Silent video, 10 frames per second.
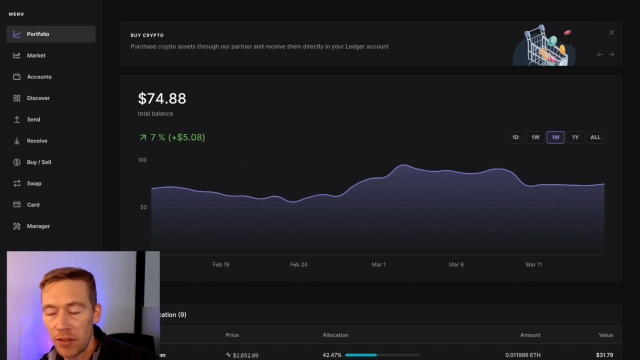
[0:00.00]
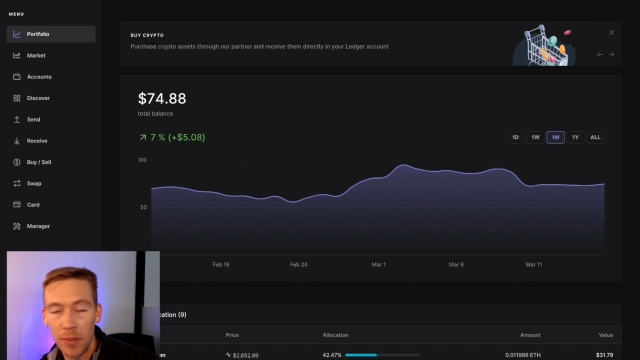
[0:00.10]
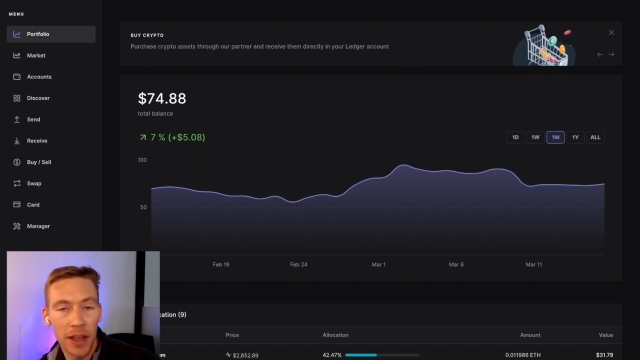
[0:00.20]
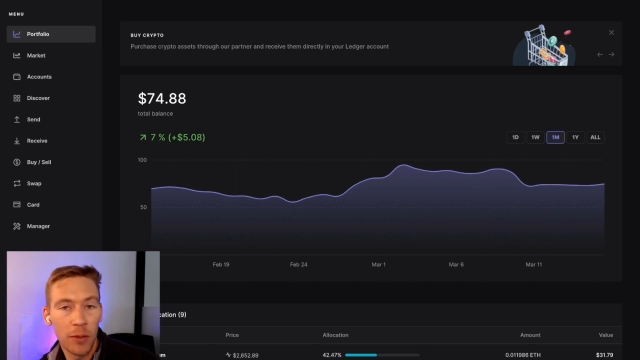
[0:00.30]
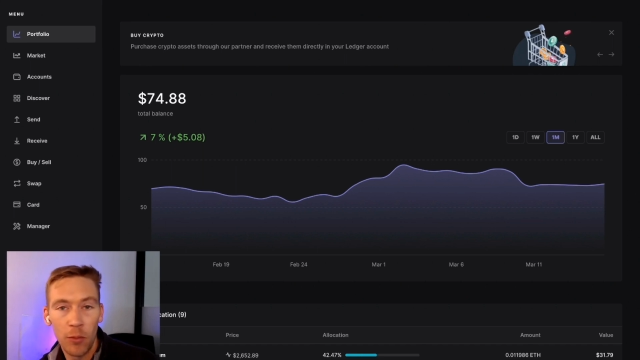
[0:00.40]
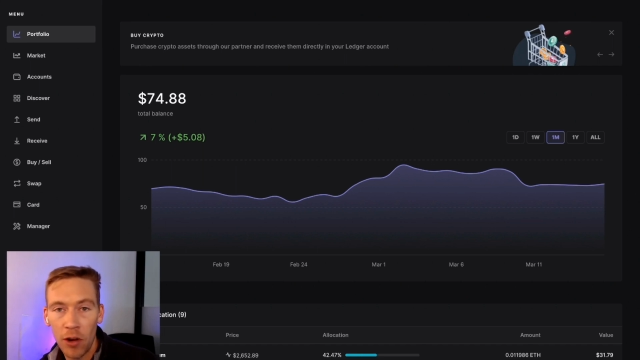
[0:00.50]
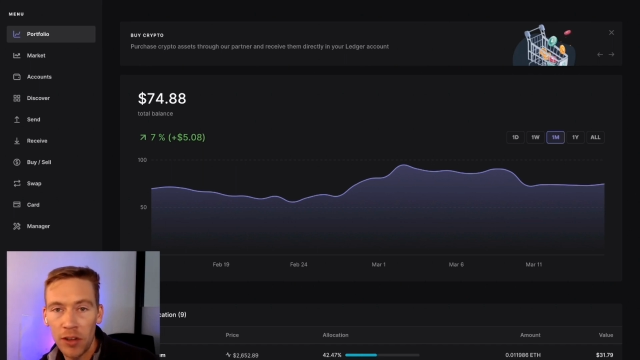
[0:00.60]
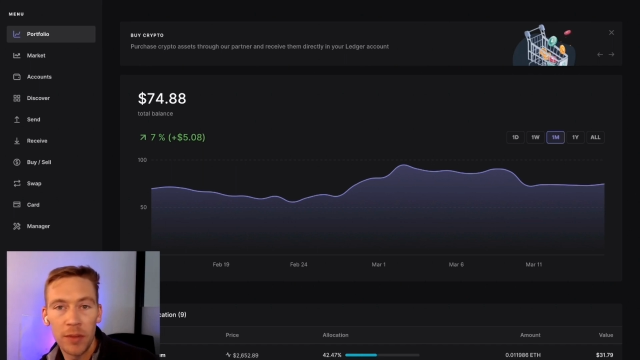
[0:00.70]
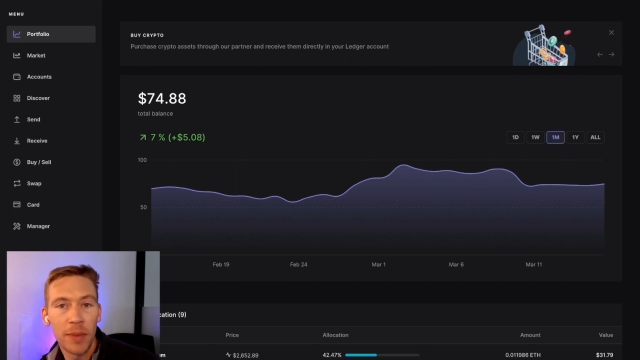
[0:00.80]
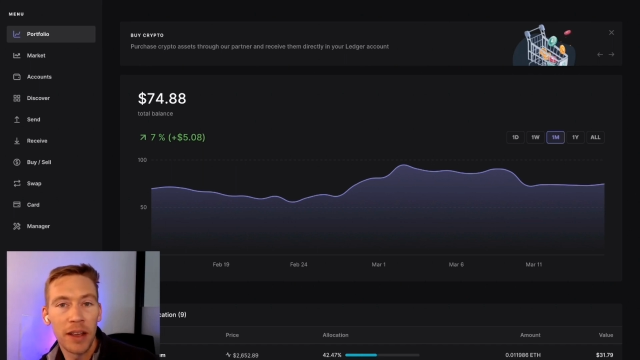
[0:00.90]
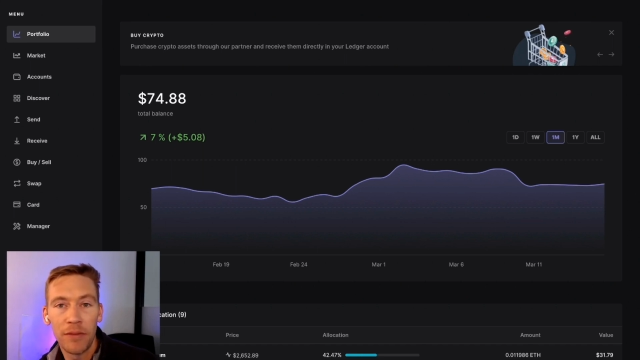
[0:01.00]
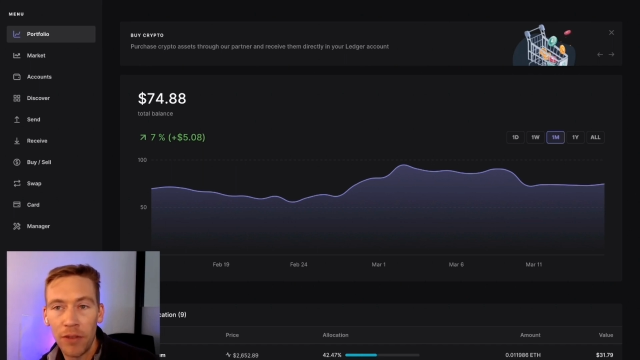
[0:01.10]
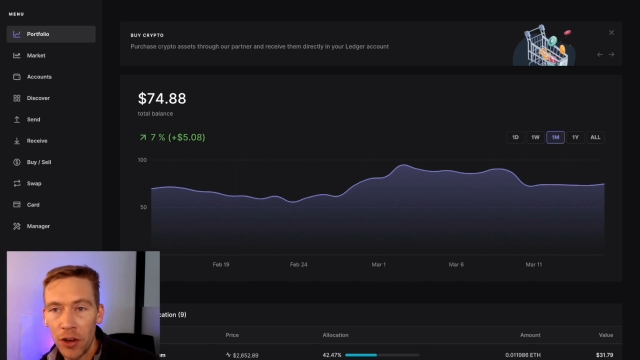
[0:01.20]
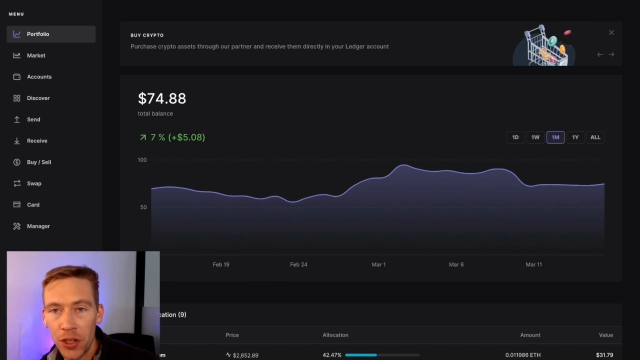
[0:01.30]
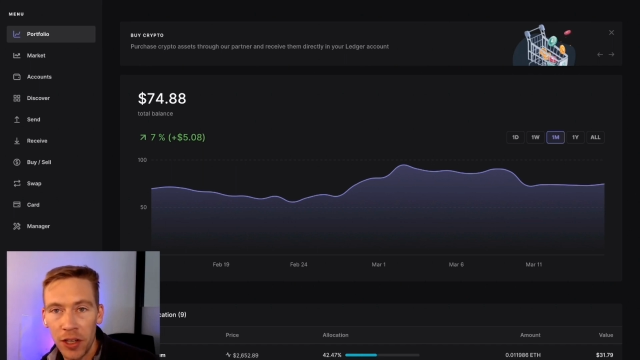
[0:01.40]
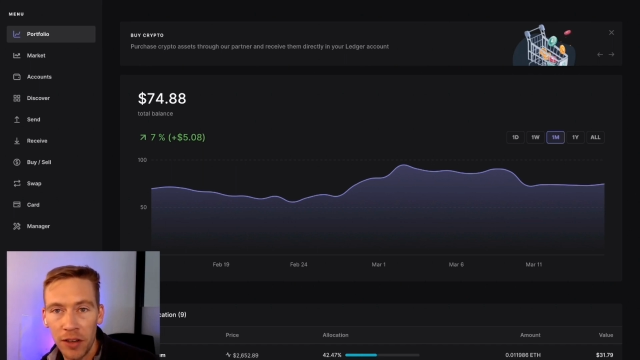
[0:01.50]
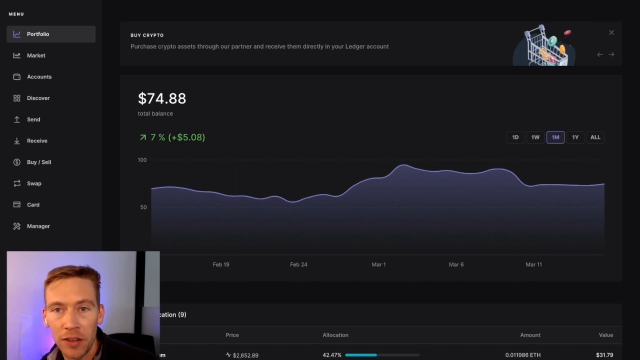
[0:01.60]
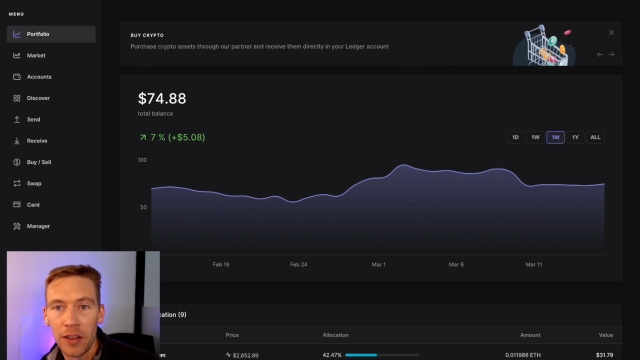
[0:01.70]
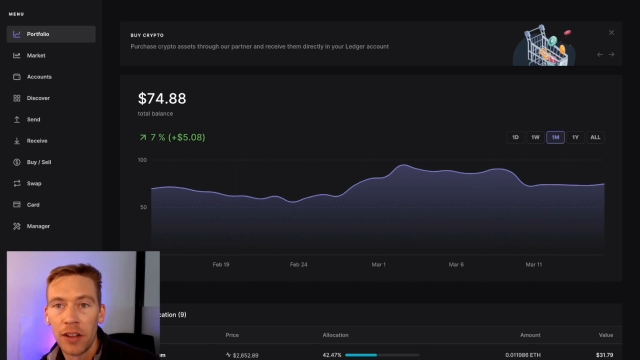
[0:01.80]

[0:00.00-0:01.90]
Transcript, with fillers: to make it work, to make it function